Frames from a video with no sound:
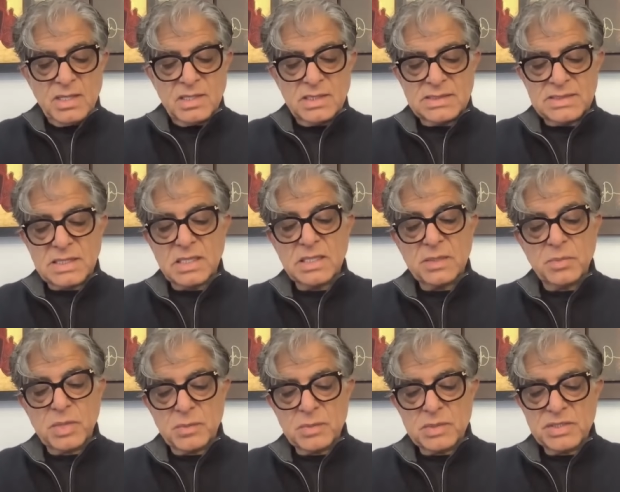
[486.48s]
A study
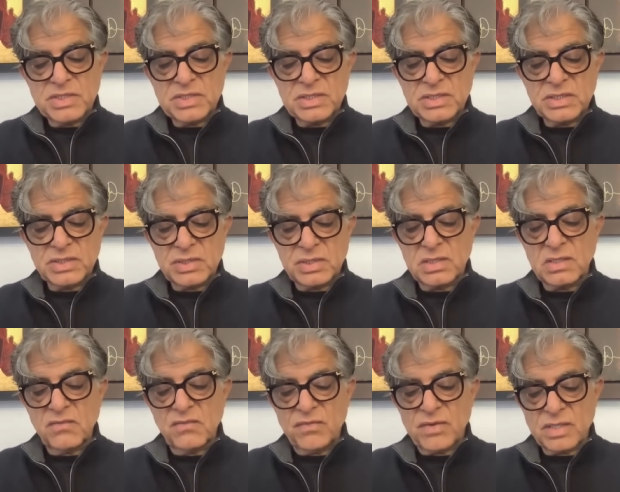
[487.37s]
published in the
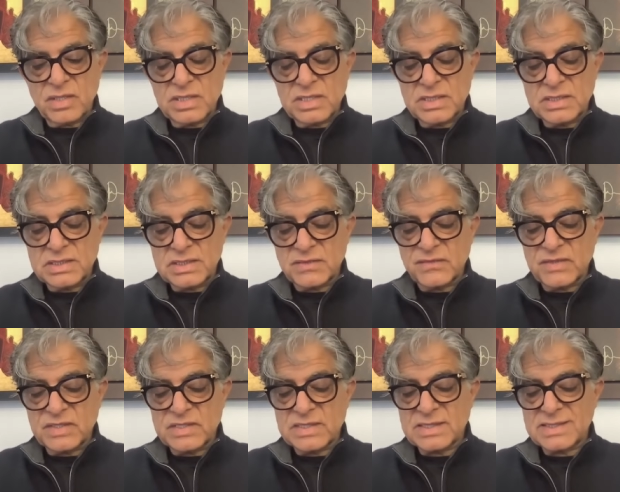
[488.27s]
journal Frontiers in
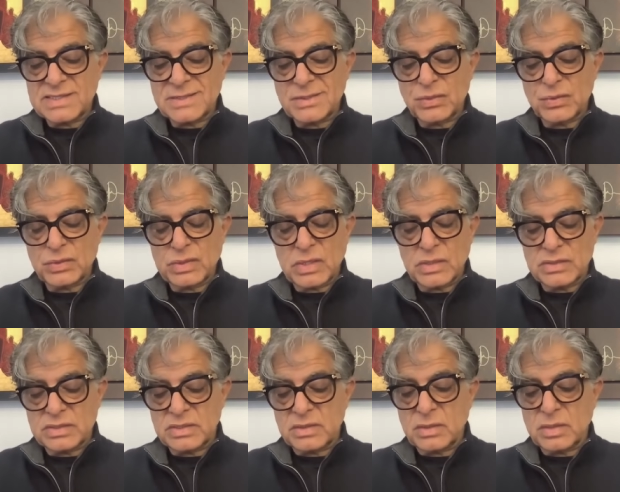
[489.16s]
Physics in
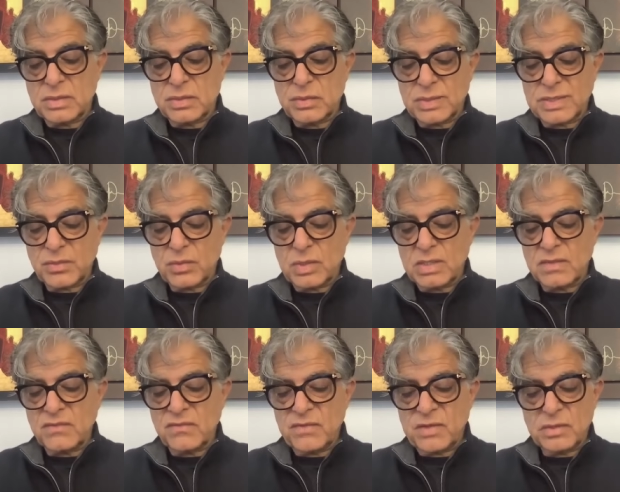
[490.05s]

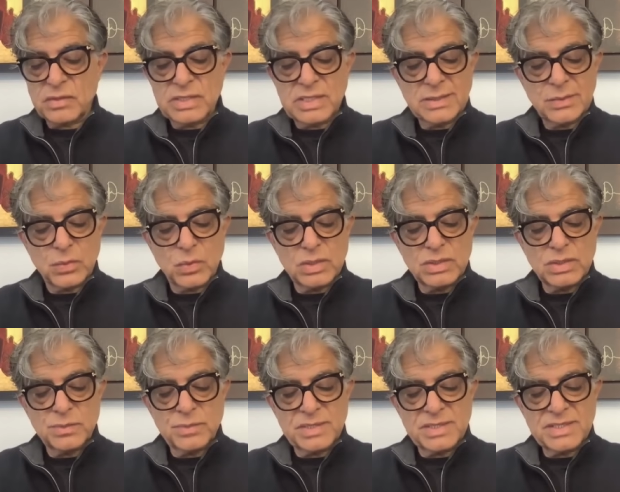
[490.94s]
2021 found that
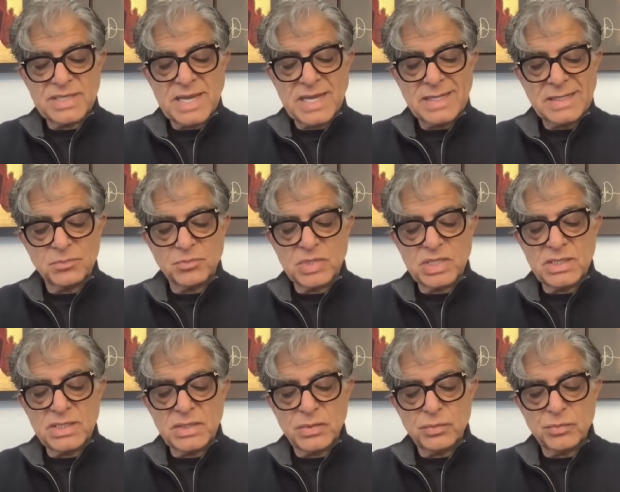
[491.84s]
quantum
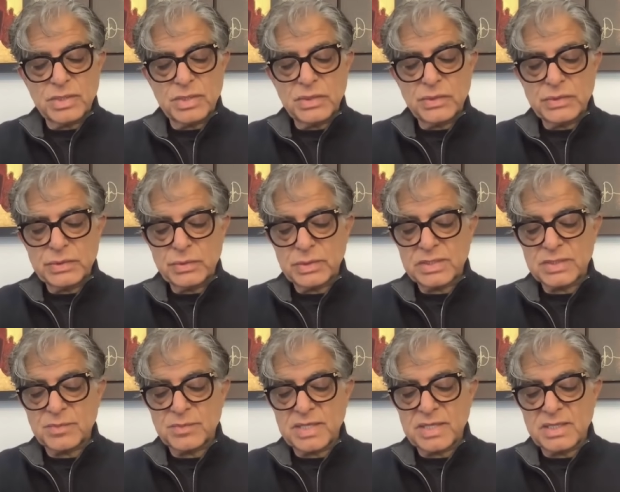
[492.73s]
entanglement could be used to
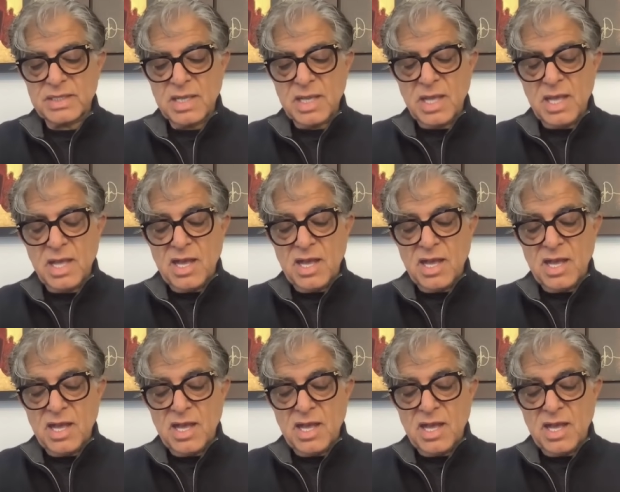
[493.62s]
explain